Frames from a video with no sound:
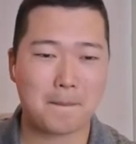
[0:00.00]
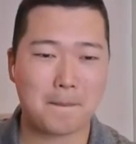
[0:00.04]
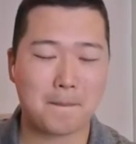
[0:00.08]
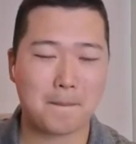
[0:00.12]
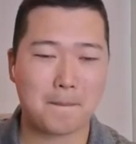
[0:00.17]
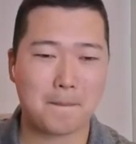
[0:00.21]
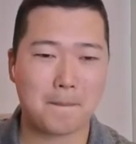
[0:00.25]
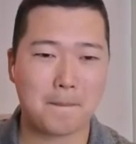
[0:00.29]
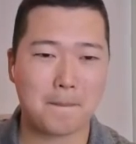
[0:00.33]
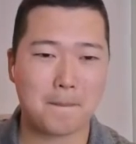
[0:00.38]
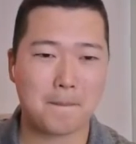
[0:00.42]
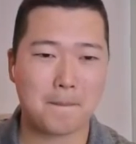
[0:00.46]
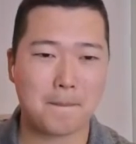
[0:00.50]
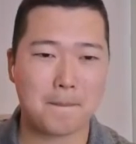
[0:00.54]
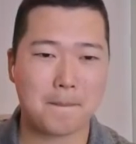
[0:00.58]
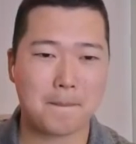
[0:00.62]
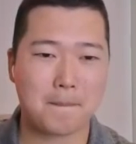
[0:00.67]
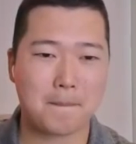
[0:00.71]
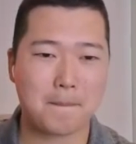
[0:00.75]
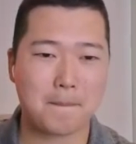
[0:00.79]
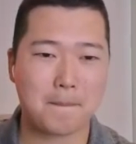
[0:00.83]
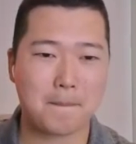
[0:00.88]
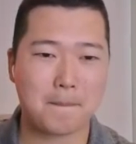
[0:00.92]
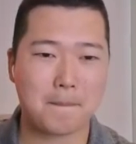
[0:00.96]

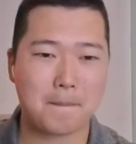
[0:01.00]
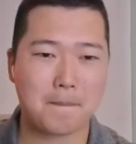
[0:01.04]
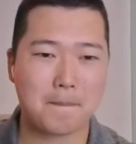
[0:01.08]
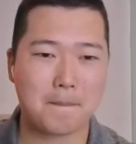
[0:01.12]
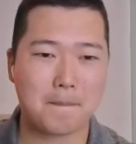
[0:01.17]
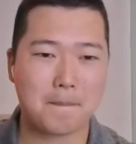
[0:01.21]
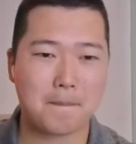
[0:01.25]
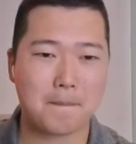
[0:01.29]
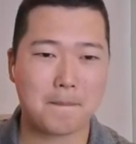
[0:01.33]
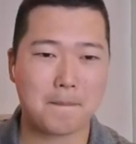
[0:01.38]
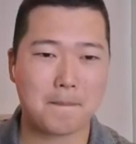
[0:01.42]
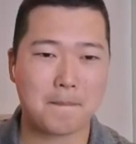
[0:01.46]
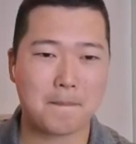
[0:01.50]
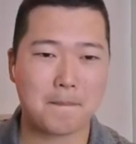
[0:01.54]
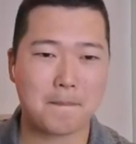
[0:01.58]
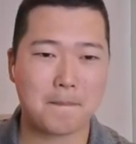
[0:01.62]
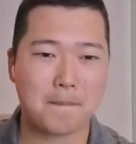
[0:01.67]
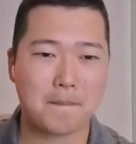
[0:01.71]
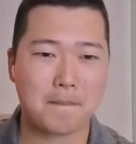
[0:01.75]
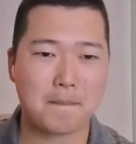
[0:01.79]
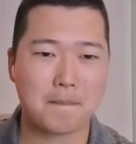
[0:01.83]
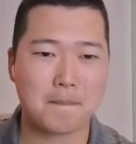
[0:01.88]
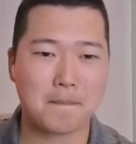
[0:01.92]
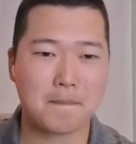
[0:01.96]

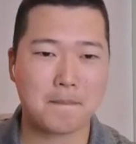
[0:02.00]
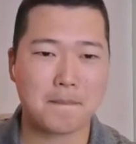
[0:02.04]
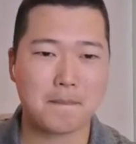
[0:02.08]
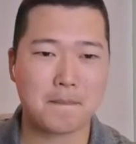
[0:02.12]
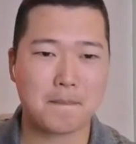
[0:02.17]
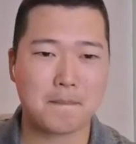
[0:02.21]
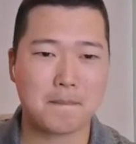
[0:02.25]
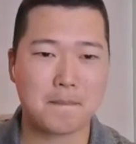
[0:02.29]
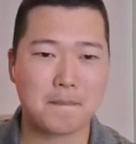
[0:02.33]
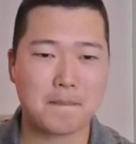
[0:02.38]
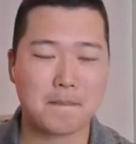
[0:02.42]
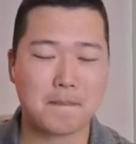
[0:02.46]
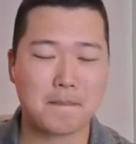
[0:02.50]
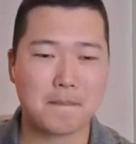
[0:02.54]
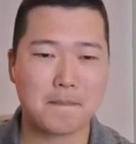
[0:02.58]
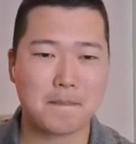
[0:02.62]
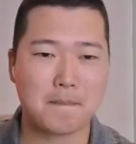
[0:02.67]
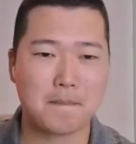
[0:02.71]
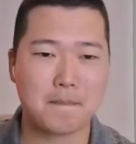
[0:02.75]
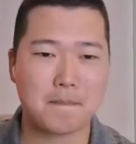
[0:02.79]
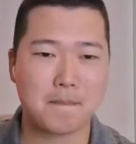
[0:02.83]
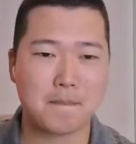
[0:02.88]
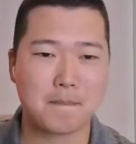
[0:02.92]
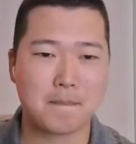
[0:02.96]

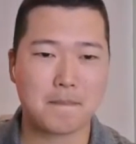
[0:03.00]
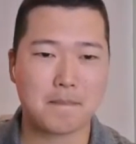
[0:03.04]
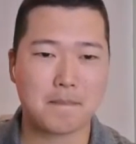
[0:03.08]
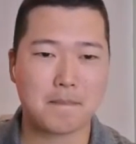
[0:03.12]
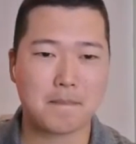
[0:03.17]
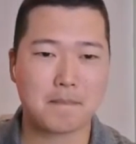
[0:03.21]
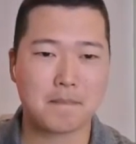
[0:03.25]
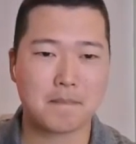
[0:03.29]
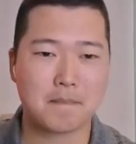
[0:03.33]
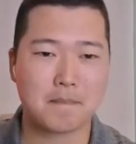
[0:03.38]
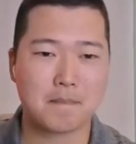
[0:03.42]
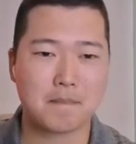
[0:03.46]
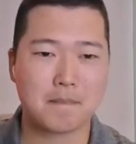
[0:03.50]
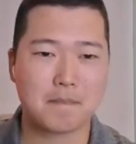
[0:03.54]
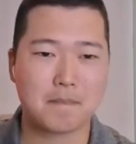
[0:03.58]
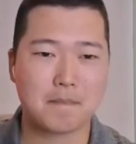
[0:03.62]
(silent)